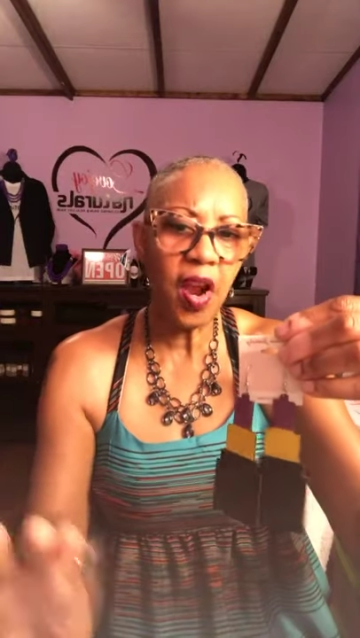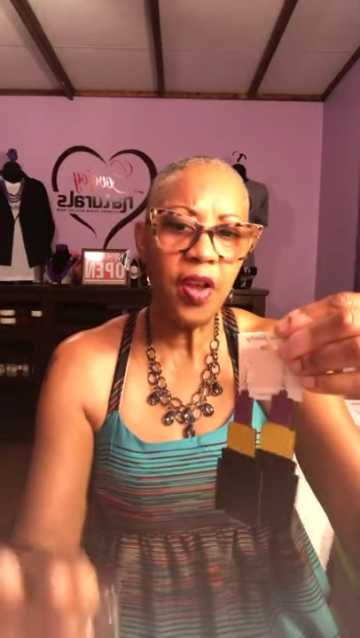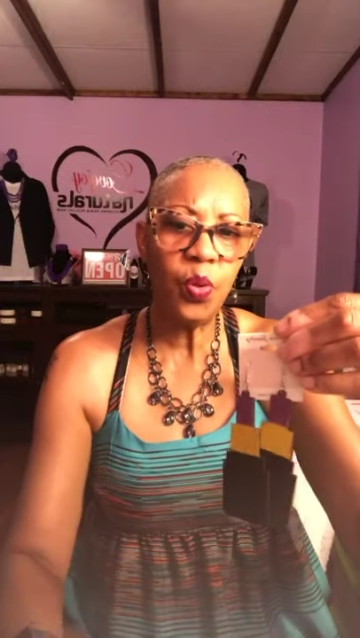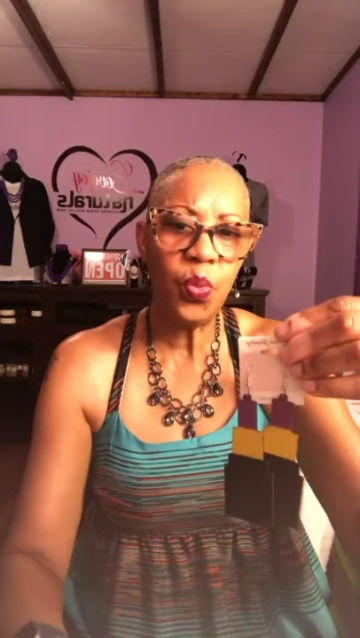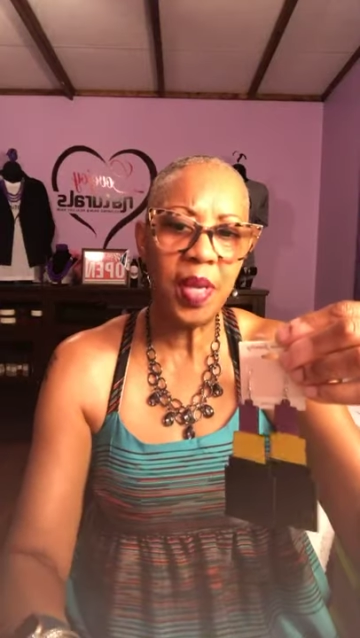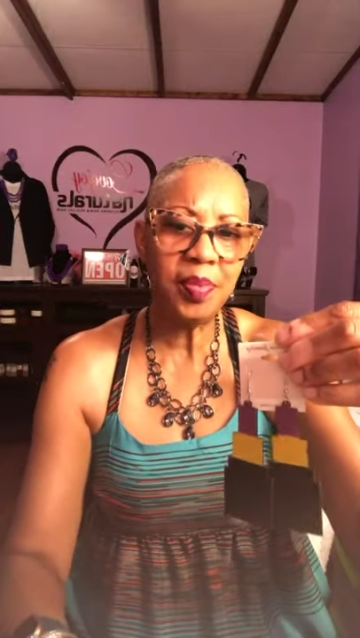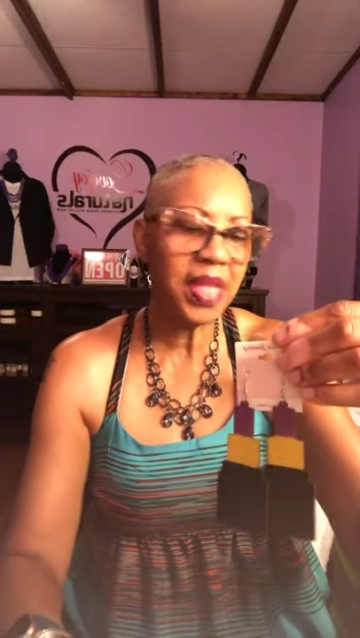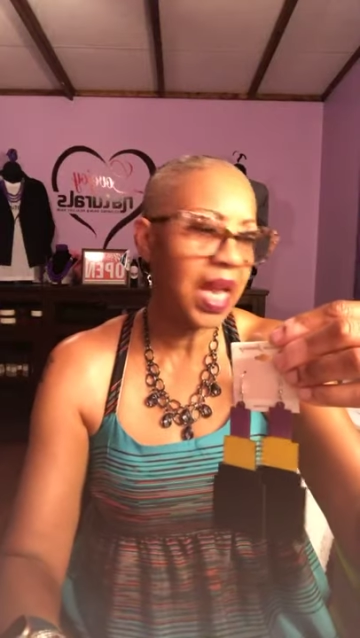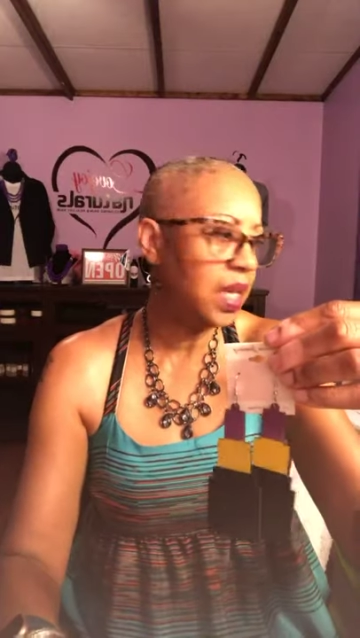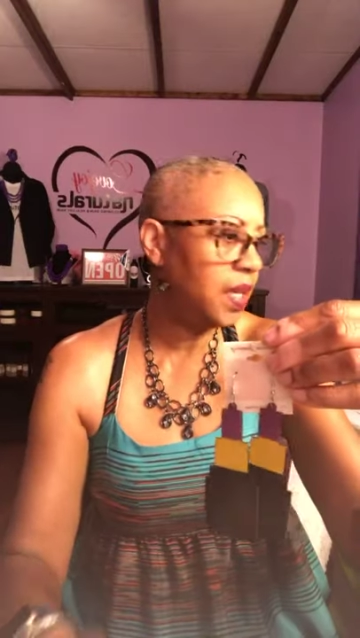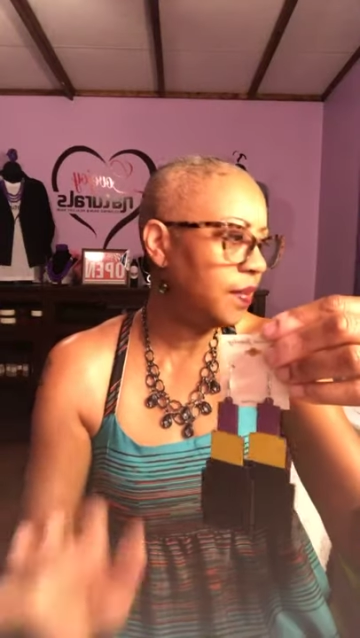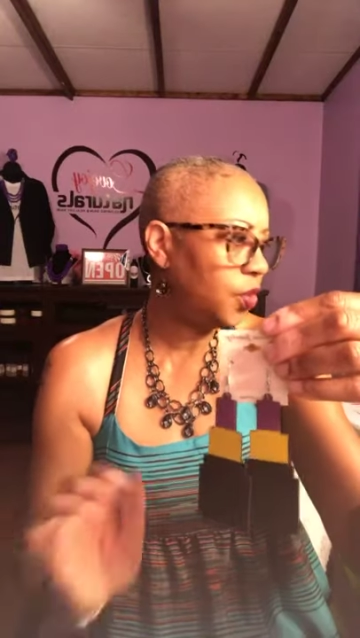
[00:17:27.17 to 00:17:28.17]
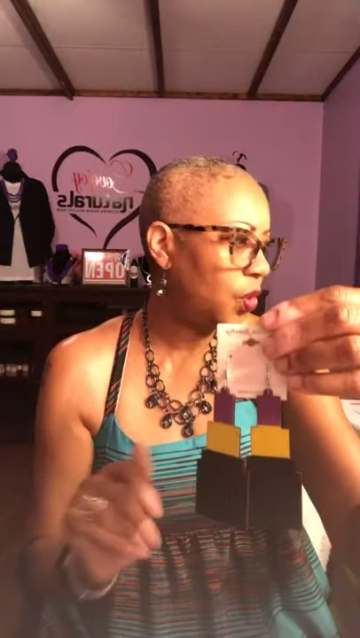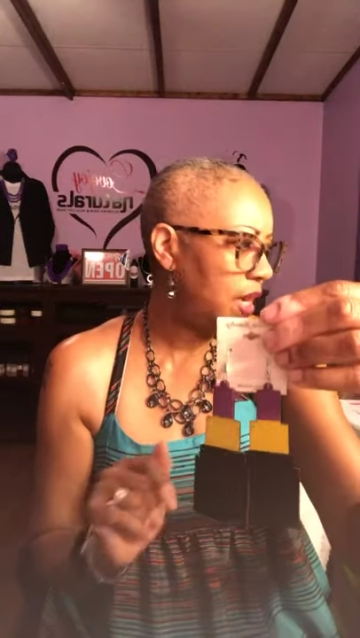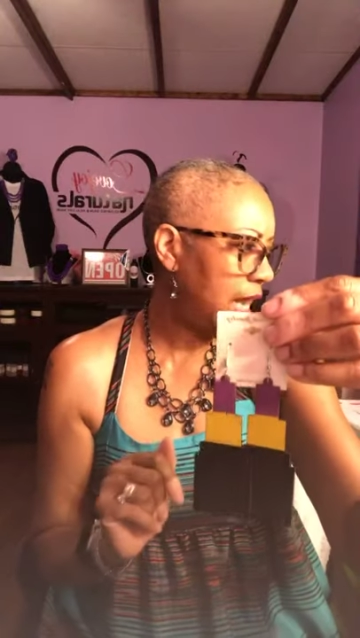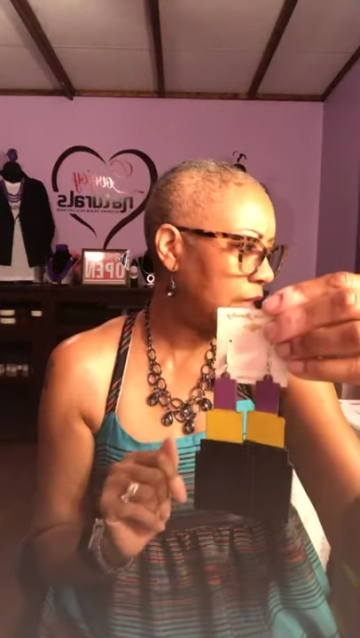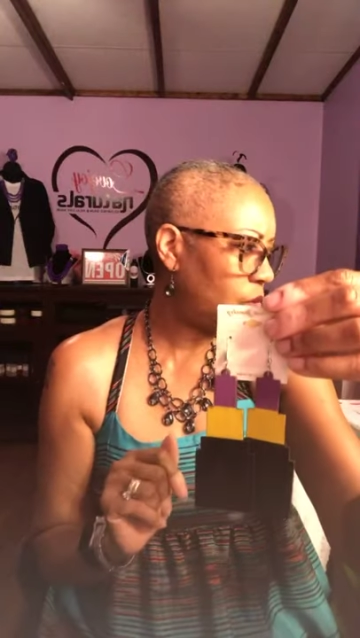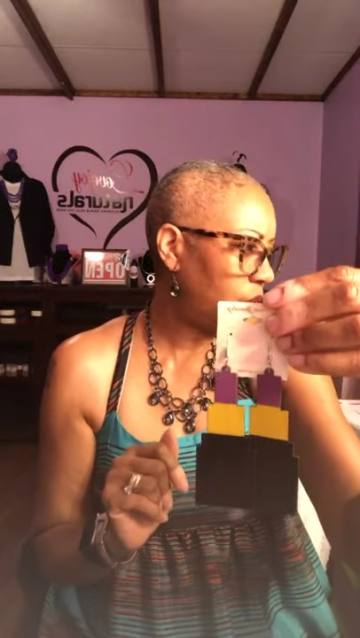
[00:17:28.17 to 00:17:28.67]
on the website
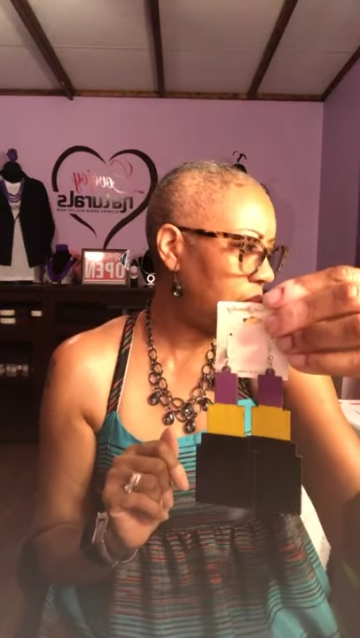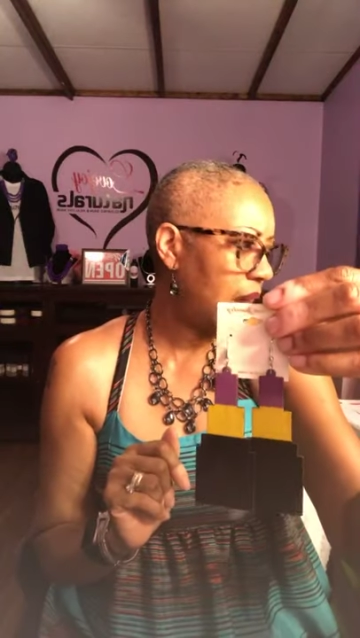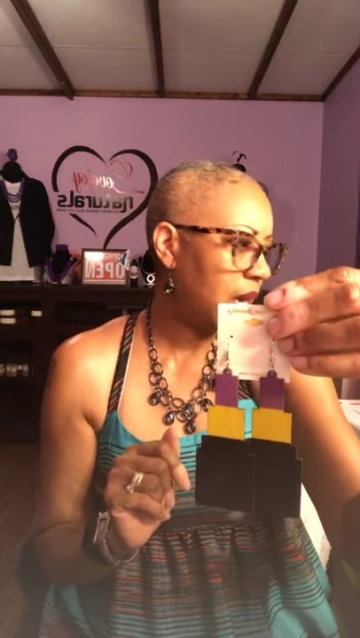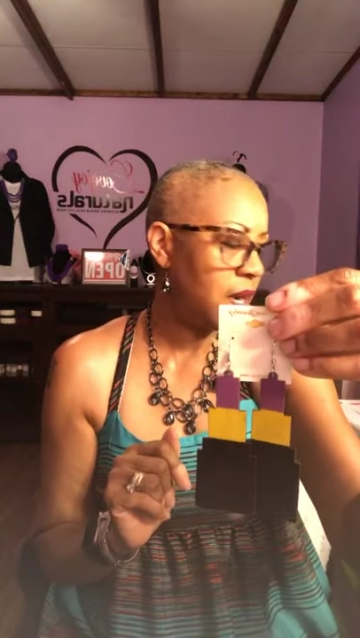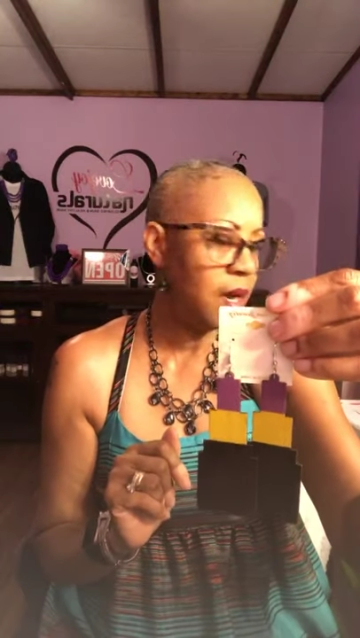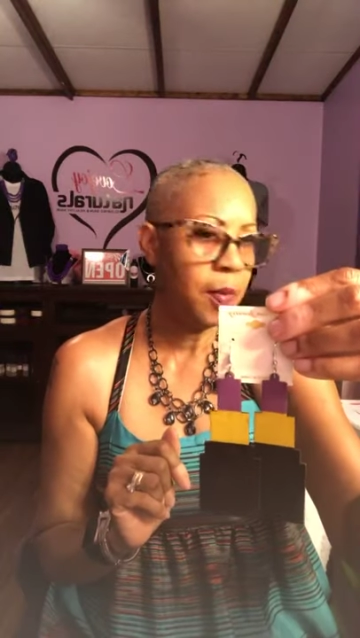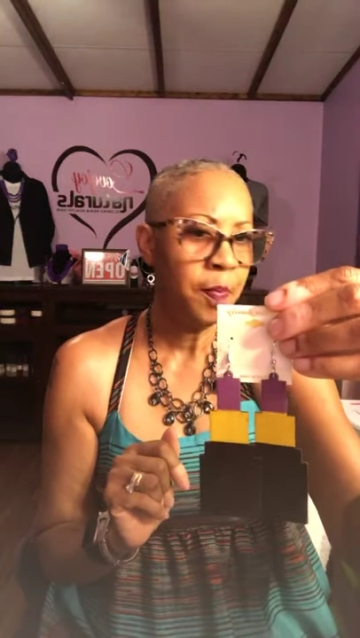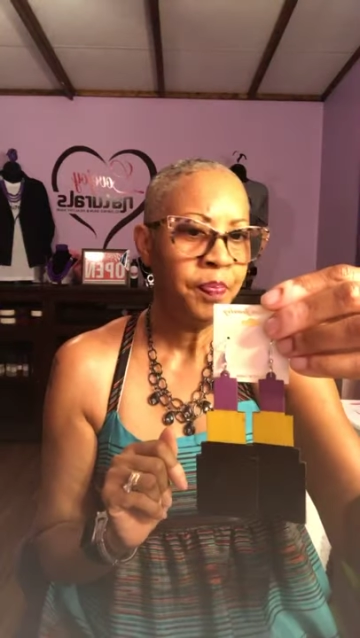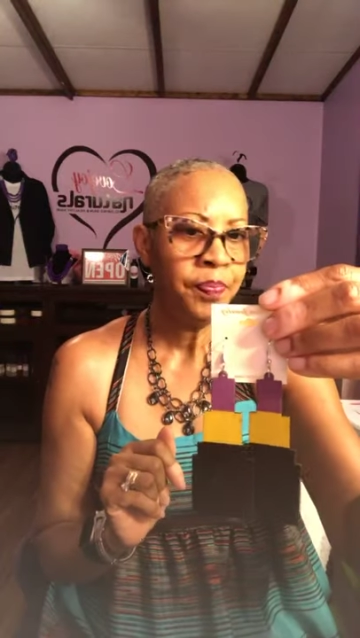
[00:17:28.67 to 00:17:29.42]
lovejoynaturals.com